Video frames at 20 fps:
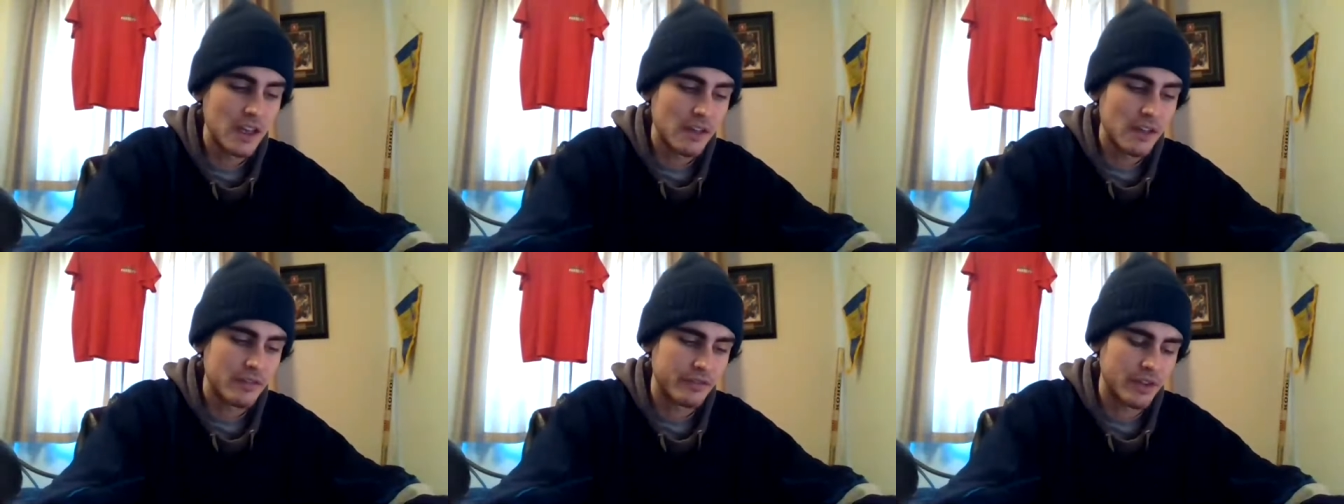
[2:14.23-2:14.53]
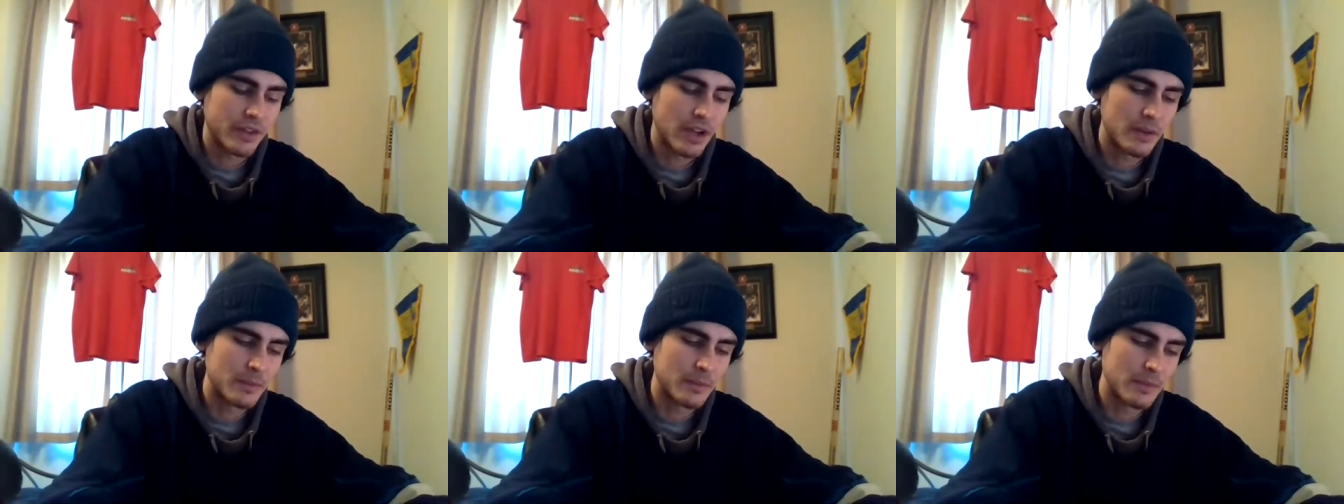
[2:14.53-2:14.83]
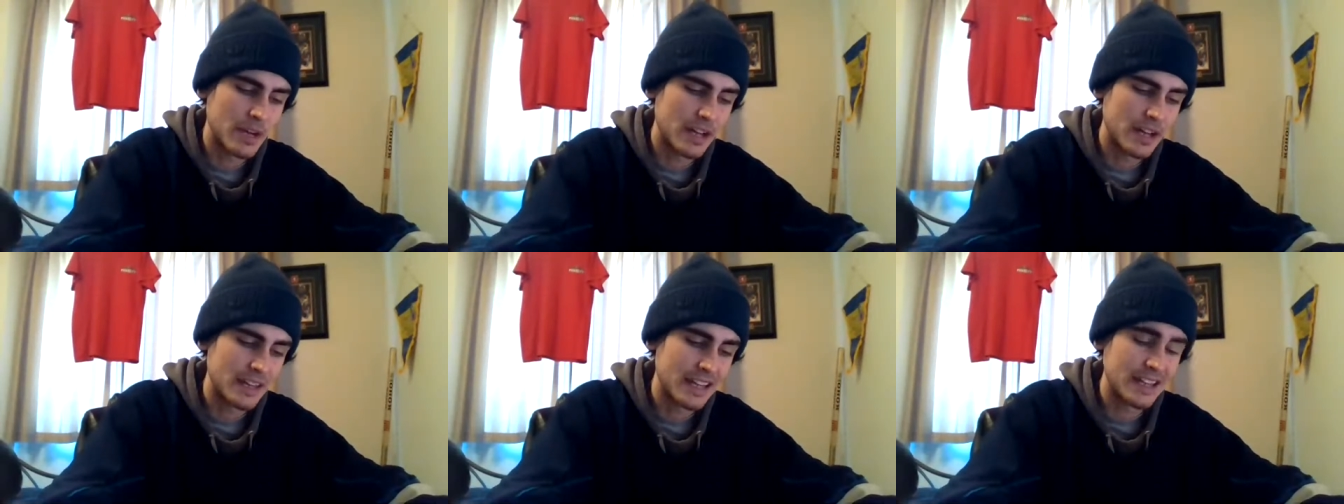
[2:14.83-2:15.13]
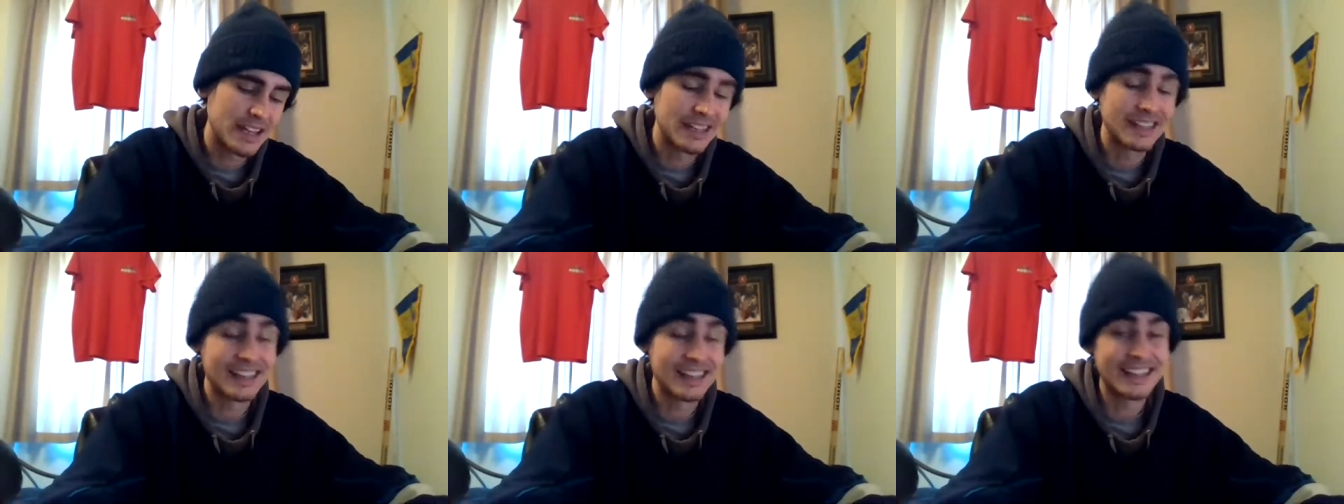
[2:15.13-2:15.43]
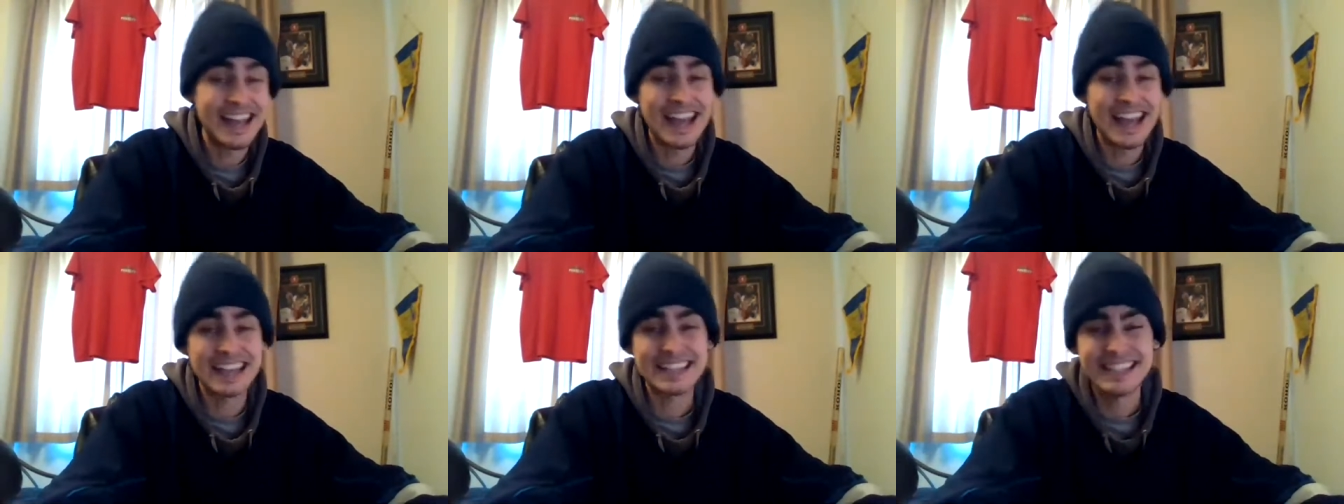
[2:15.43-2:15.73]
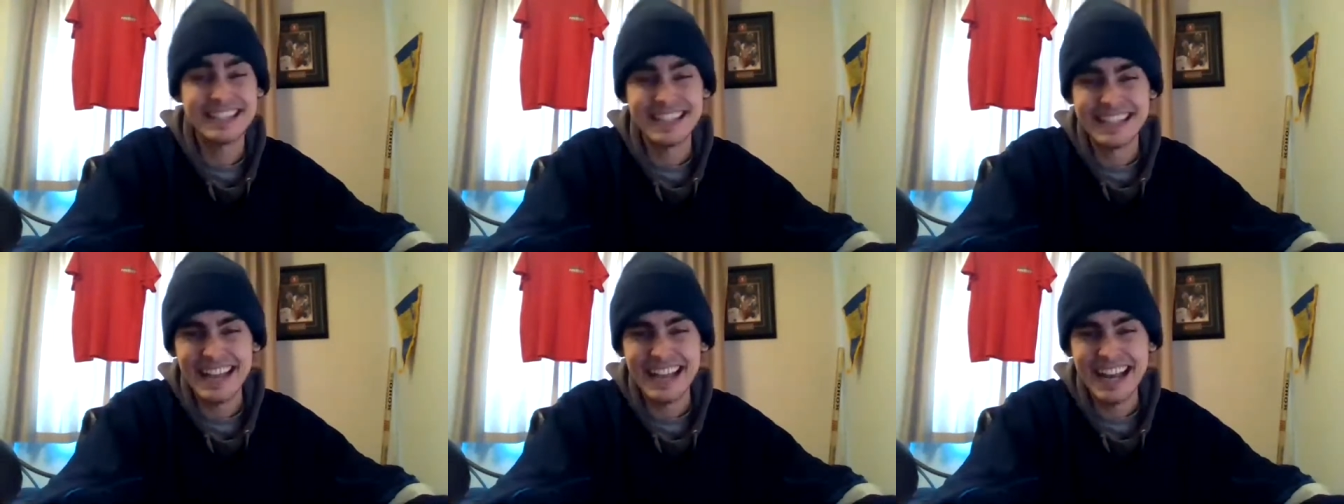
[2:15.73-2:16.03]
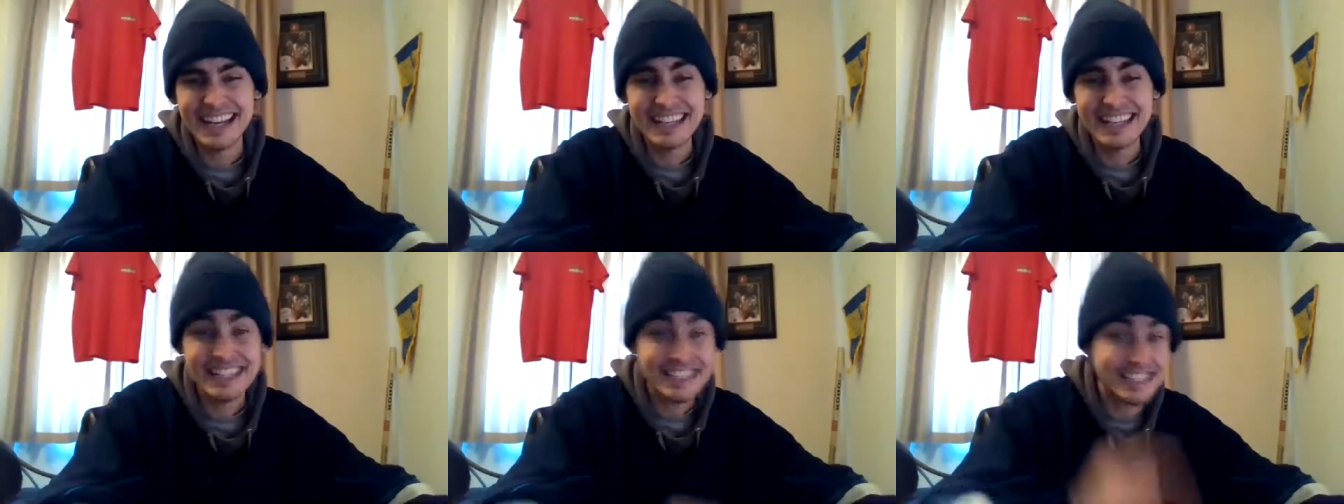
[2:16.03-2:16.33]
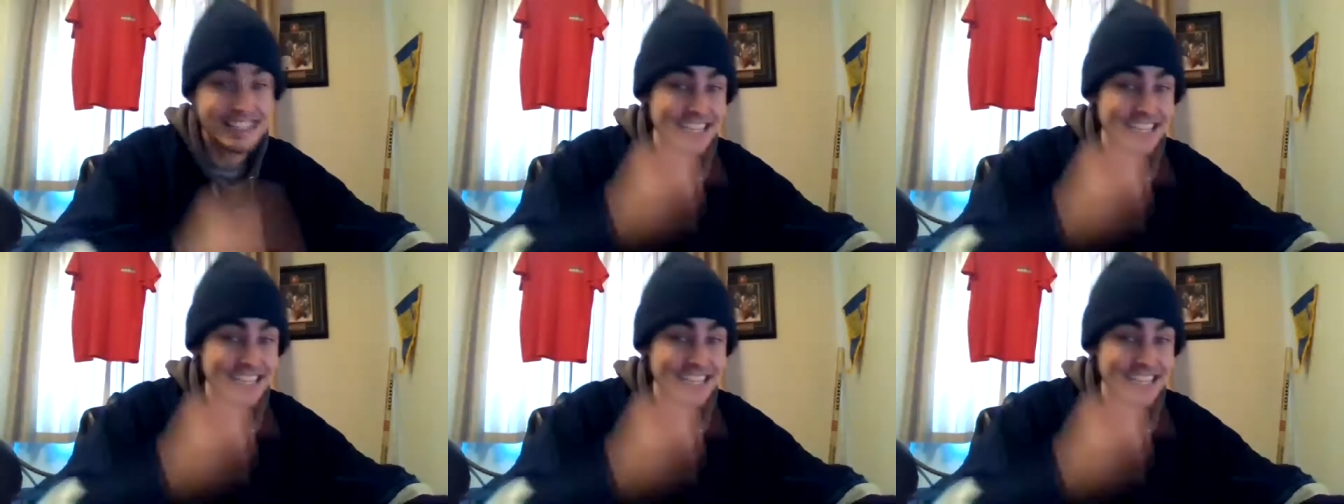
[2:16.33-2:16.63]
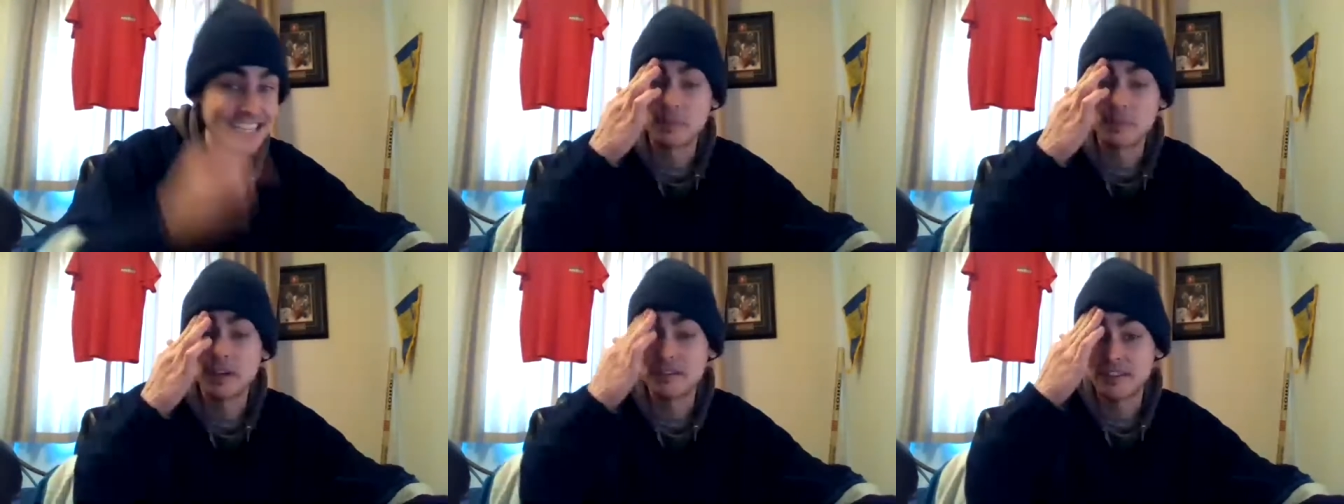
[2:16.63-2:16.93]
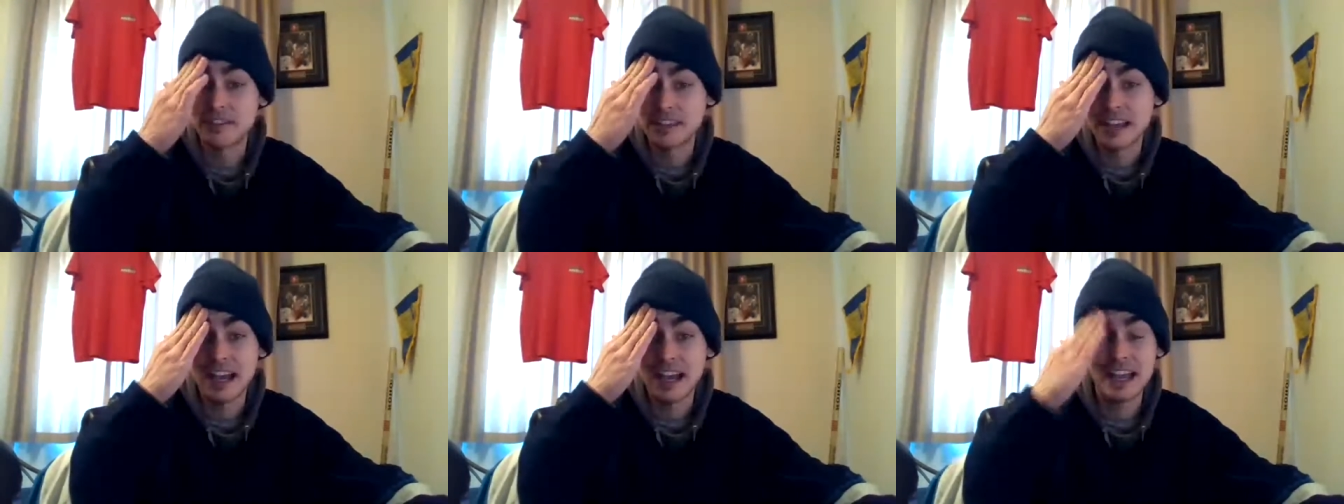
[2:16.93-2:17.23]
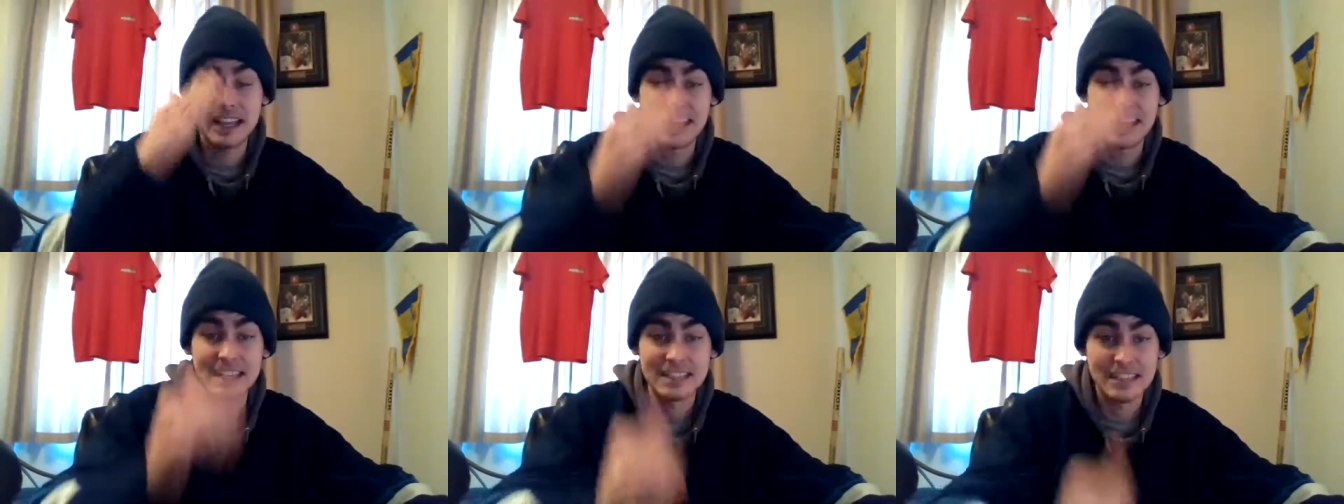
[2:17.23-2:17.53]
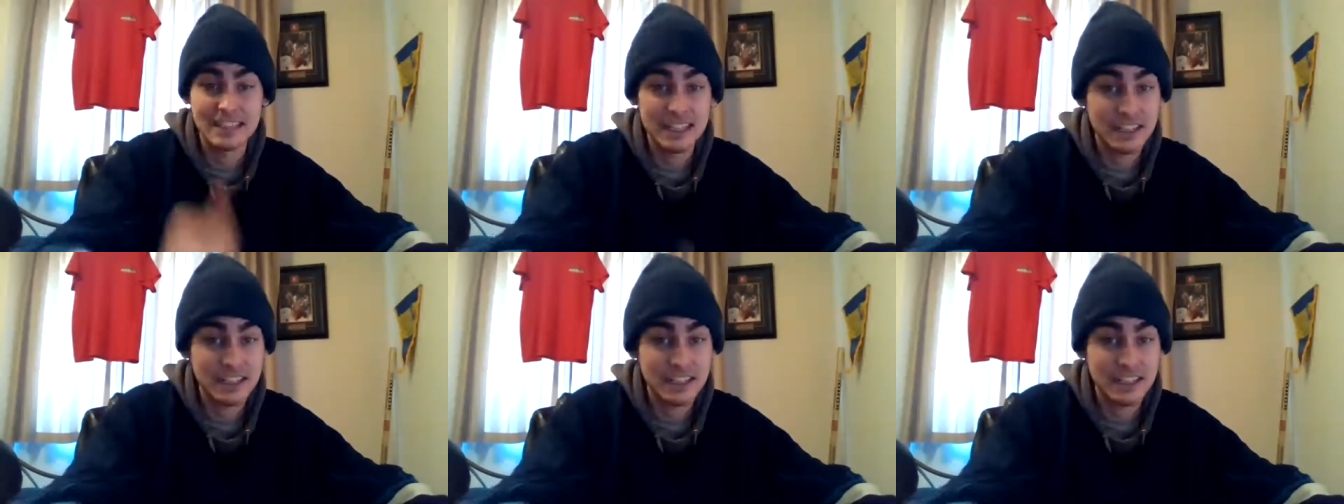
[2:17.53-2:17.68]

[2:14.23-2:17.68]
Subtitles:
from that nasty 90 stitches above the eye, guys.